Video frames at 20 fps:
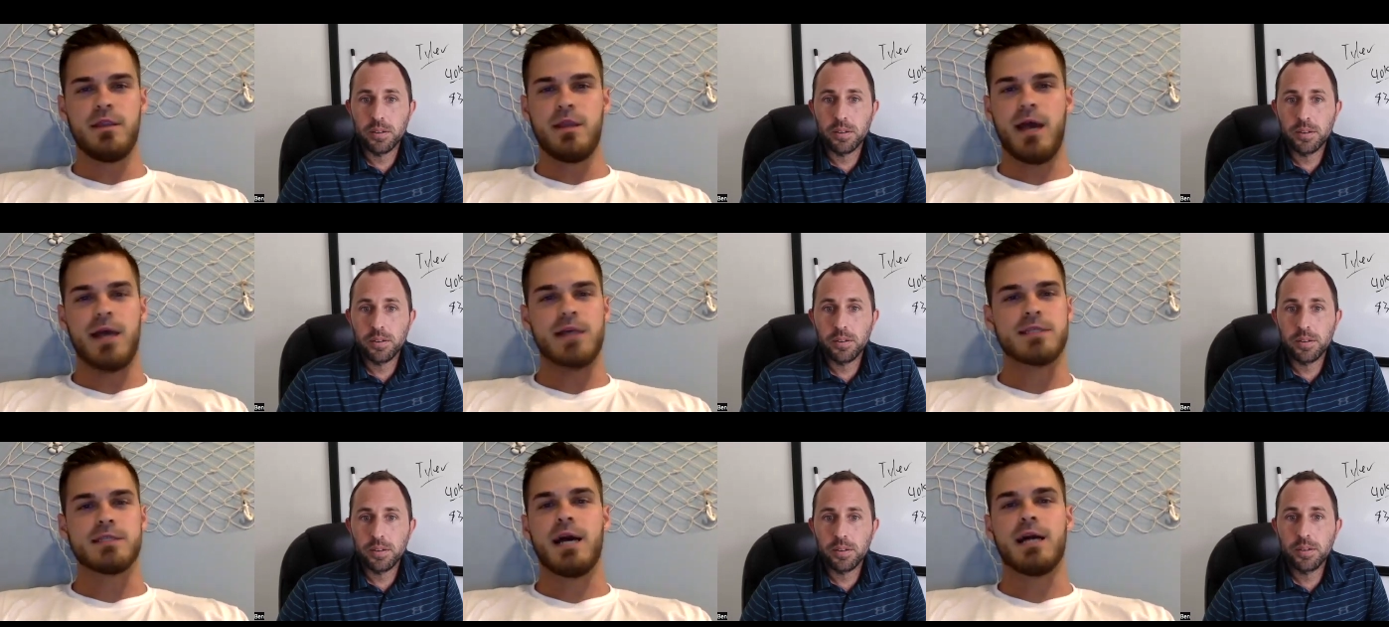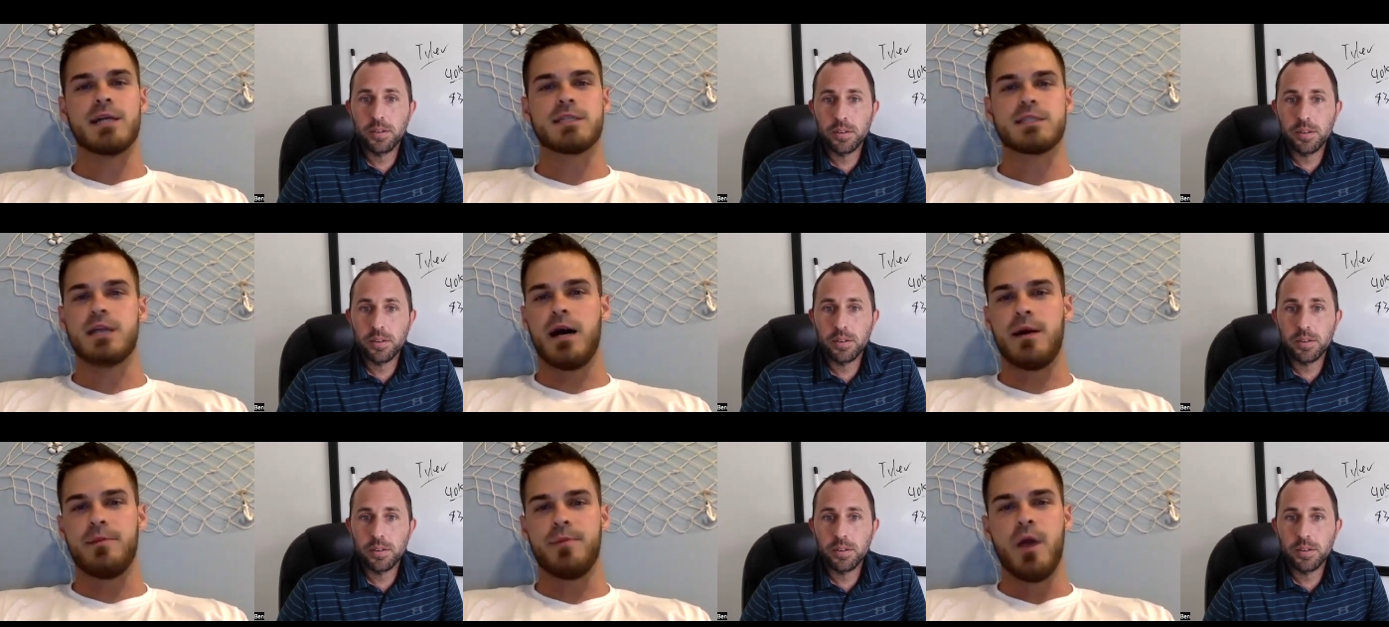Speaker 1: has not
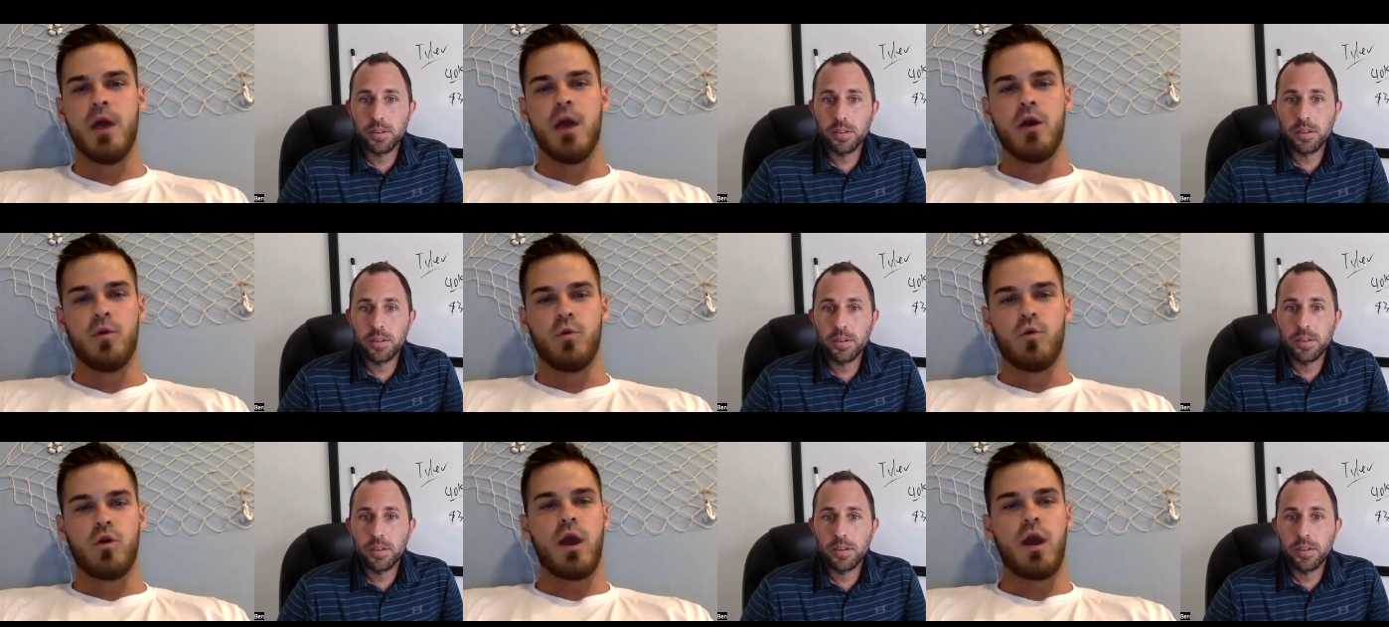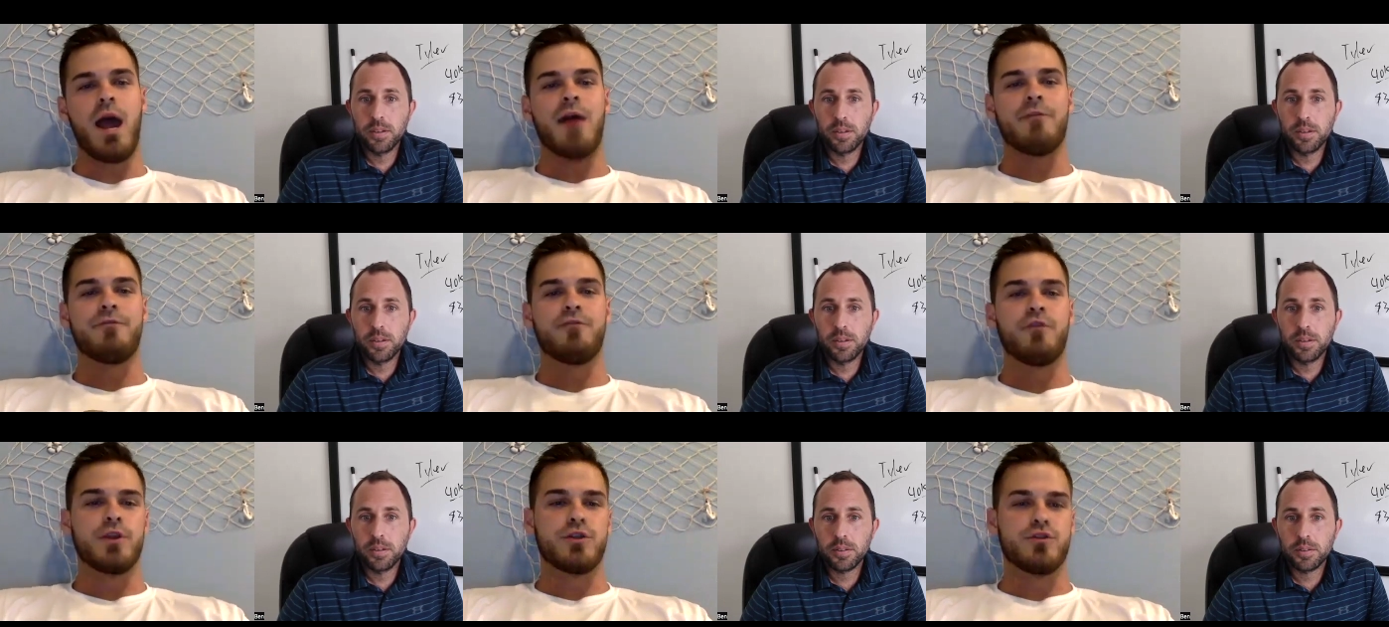stopped. We're
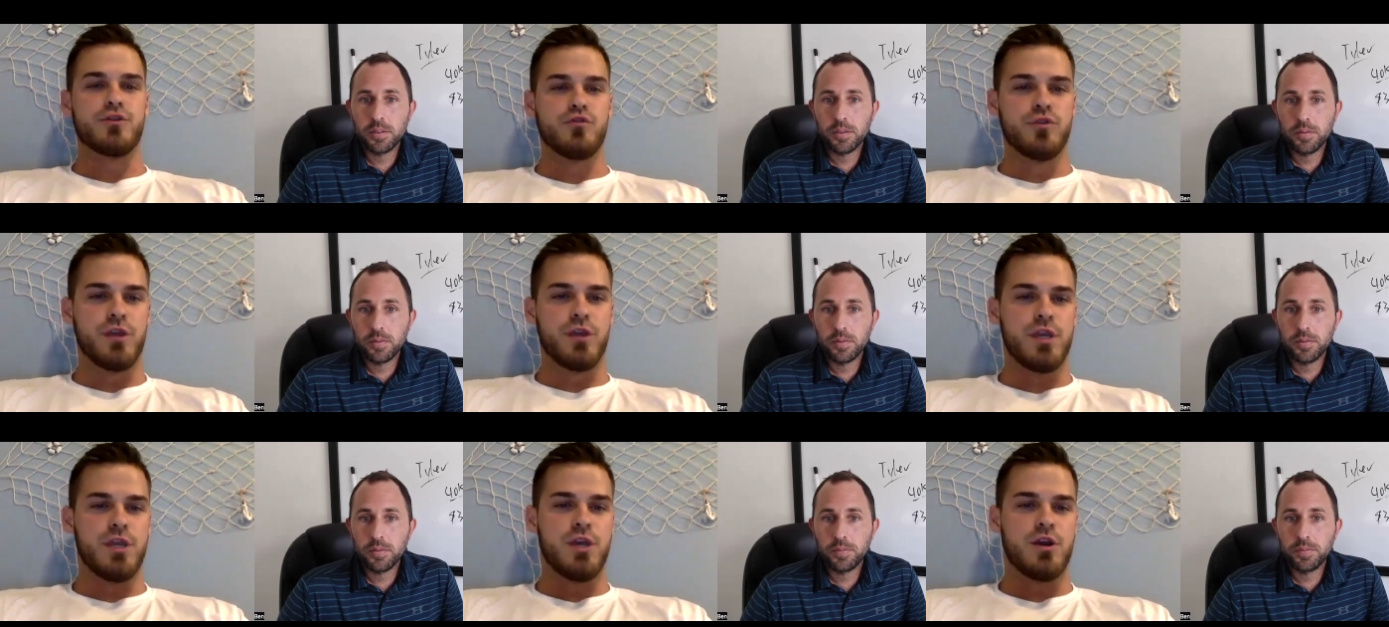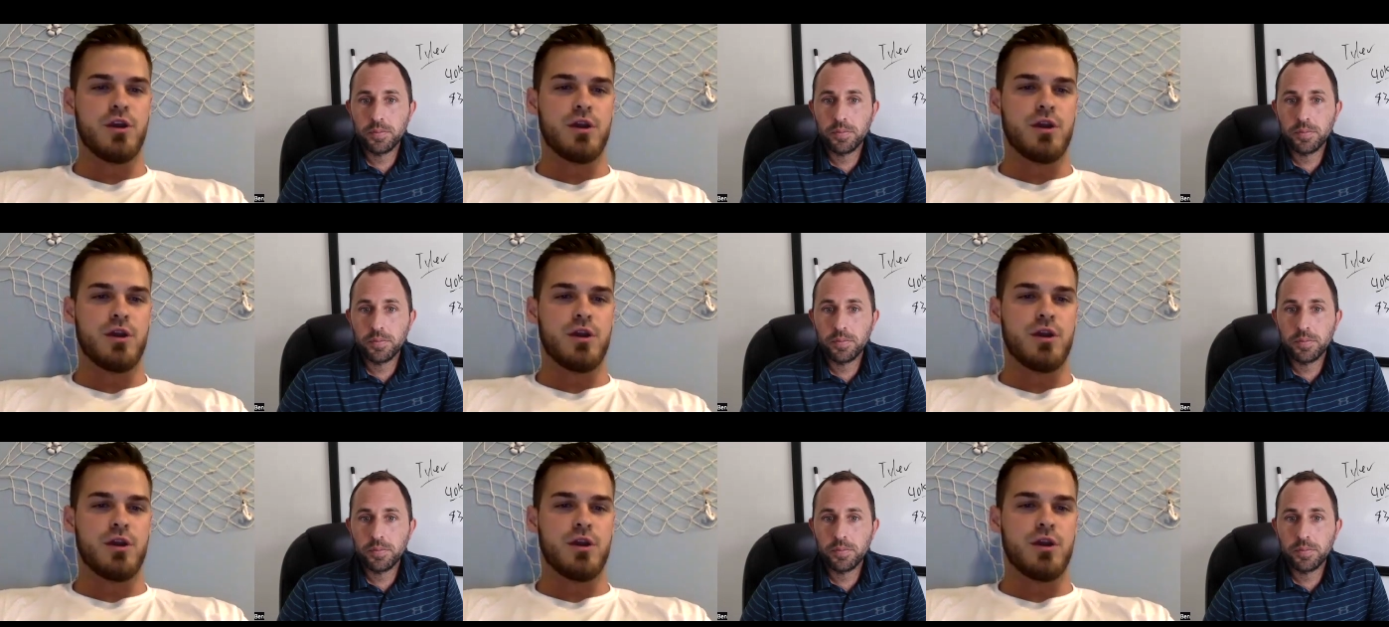halfway through the year,